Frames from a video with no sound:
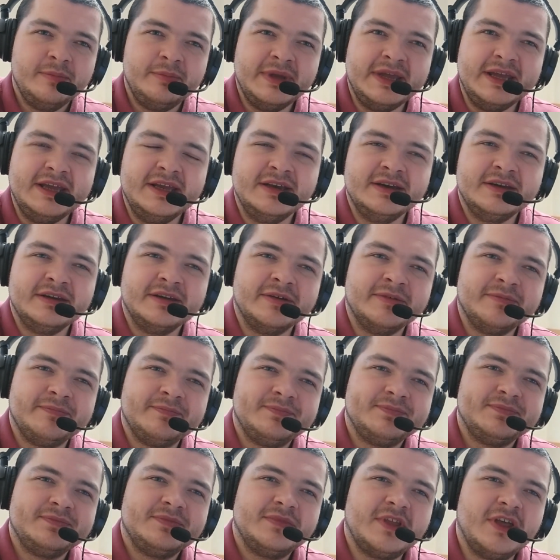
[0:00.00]
been
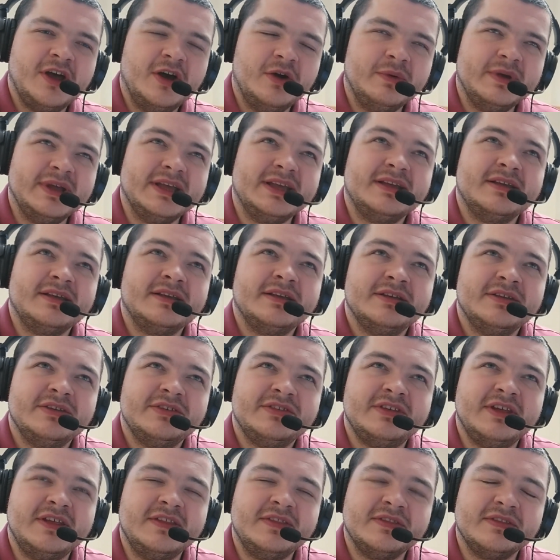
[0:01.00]
going
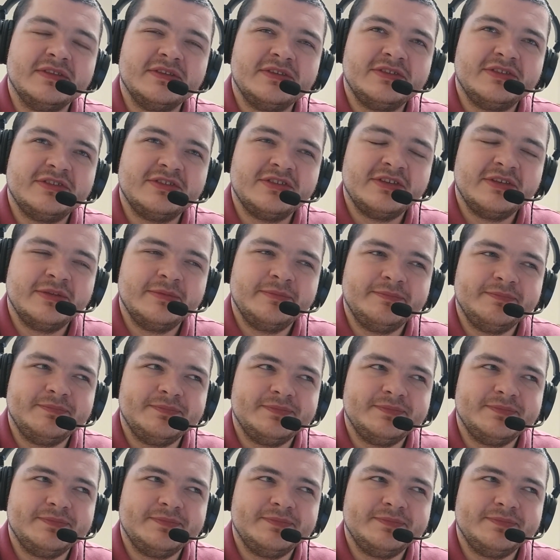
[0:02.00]
since,